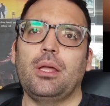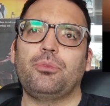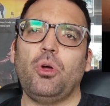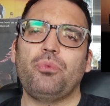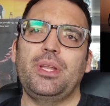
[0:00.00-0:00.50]

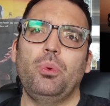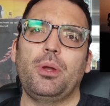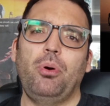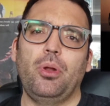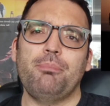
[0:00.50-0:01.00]
don't really want
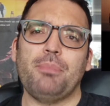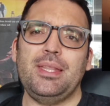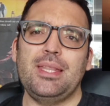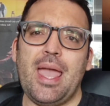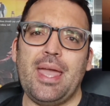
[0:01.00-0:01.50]
to put in my
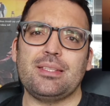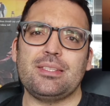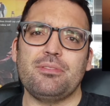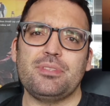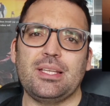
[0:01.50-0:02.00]

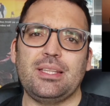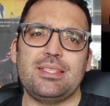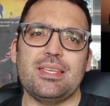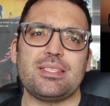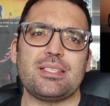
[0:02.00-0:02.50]
negatives like the
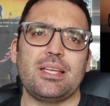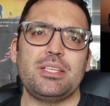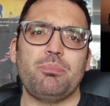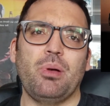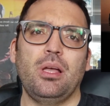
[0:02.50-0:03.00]

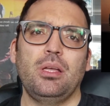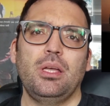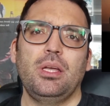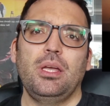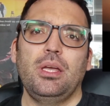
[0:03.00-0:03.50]
dislikes but
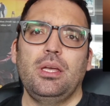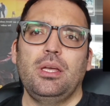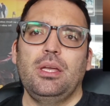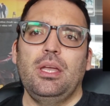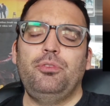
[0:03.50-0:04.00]

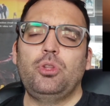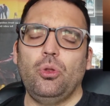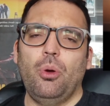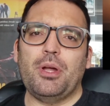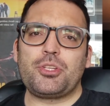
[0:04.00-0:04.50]
if you don't
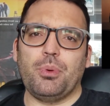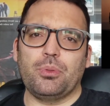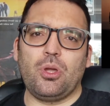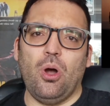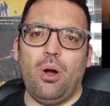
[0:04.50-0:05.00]
know much about
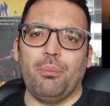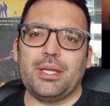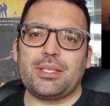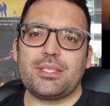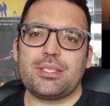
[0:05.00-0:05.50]
the
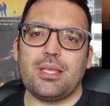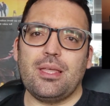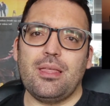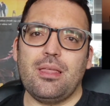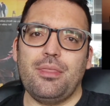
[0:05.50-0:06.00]
comics
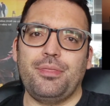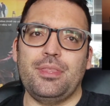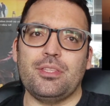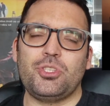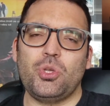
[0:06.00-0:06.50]

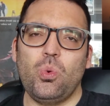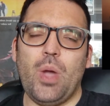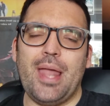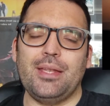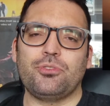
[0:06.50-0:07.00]
the two
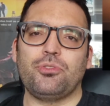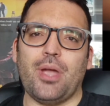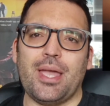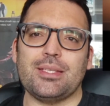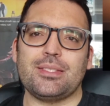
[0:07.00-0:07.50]
end
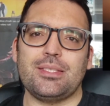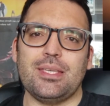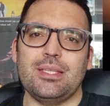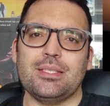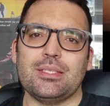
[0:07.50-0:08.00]
credit
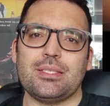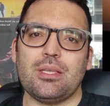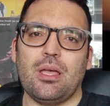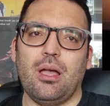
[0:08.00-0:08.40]
scenes